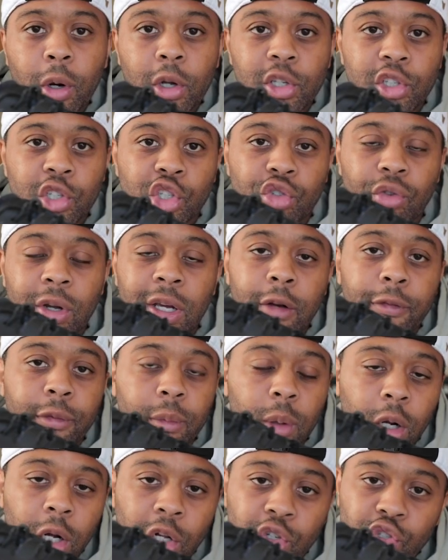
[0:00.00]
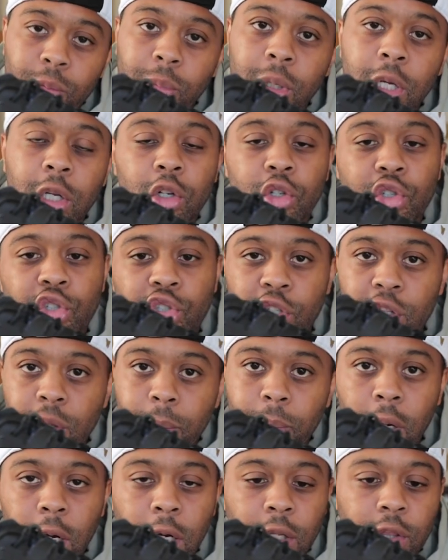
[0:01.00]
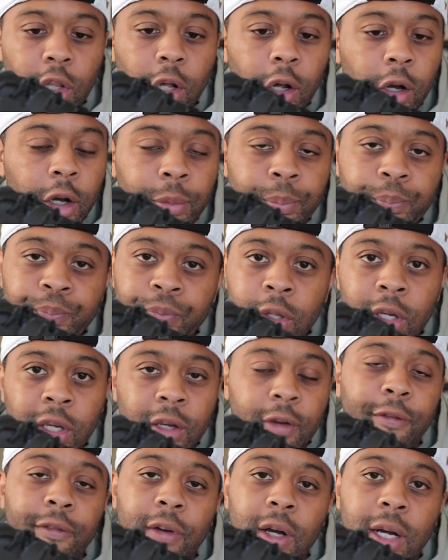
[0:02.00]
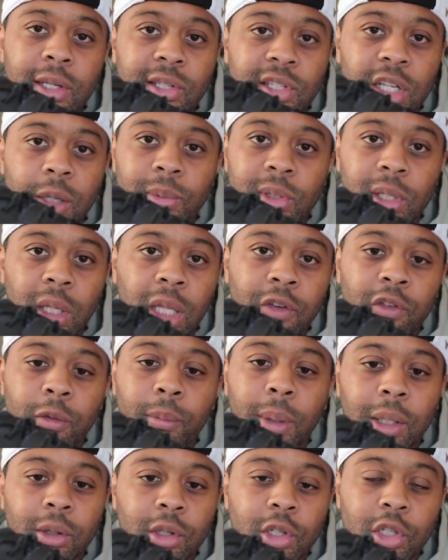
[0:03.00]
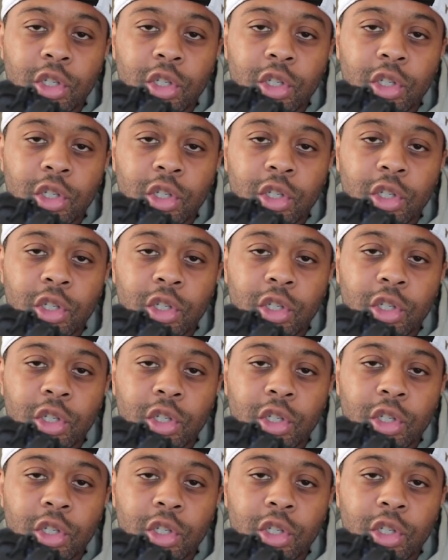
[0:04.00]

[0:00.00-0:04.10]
a person training from the 100 meters to the marathon can find something to love about